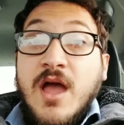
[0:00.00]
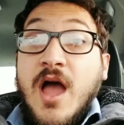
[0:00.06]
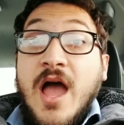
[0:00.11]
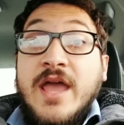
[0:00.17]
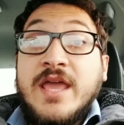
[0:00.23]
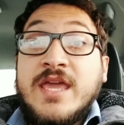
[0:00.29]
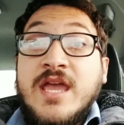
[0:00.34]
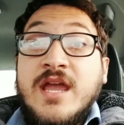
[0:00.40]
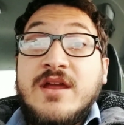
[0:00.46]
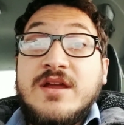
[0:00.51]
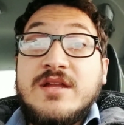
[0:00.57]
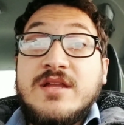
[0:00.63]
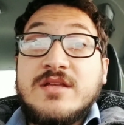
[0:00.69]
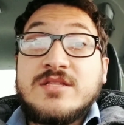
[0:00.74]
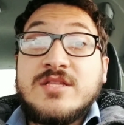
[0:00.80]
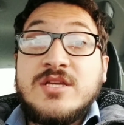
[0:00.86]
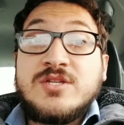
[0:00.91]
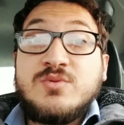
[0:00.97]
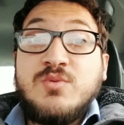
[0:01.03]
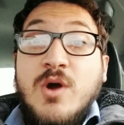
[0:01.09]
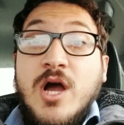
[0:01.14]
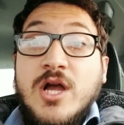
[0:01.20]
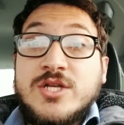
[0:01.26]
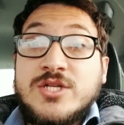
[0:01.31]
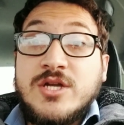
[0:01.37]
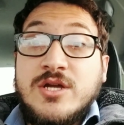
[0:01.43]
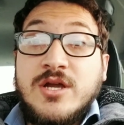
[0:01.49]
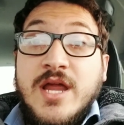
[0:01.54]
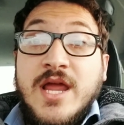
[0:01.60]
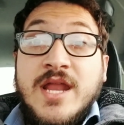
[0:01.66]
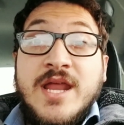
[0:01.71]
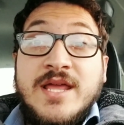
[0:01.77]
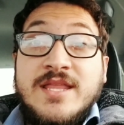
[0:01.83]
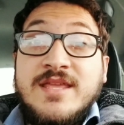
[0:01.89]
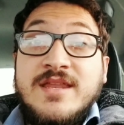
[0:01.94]
I carried a dishwasher,
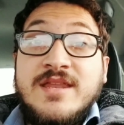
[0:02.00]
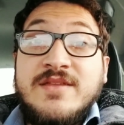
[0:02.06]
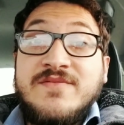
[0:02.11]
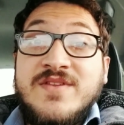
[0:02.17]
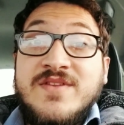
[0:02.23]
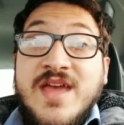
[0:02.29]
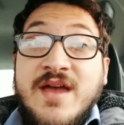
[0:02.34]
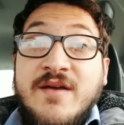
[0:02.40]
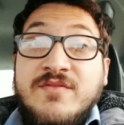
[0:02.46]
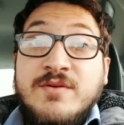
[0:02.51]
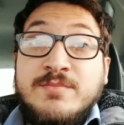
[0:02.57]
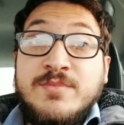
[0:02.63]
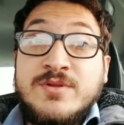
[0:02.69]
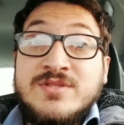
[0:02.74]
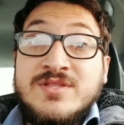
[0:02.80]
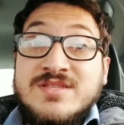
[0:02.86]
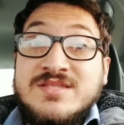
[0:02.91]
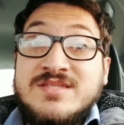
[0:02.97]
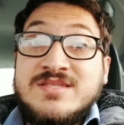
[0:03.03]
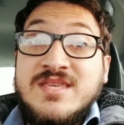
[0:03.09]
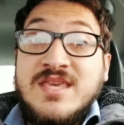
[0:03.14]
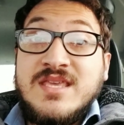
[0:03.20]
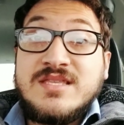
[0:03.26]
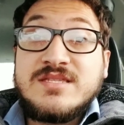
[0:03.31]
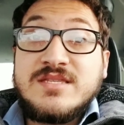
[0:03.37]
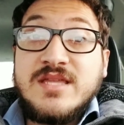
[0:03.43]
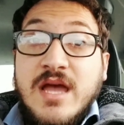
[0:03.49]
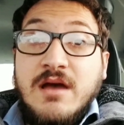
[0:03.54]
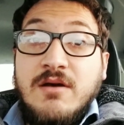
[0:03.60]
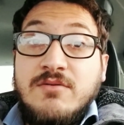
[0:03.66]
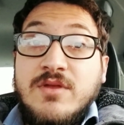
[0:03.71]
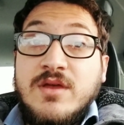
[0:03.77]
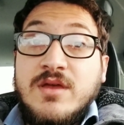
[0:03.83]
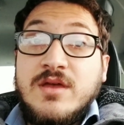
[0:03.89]
and I didn't even have to put the seats down.